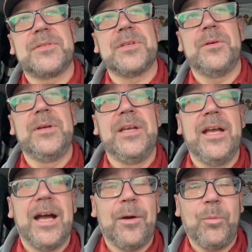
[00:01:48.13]
So
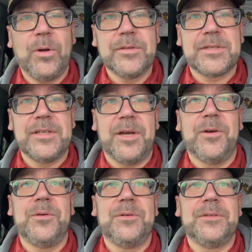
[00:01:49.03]
I want to
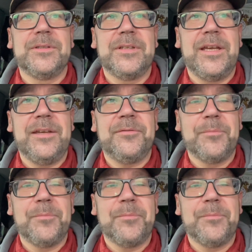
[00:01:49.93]
know if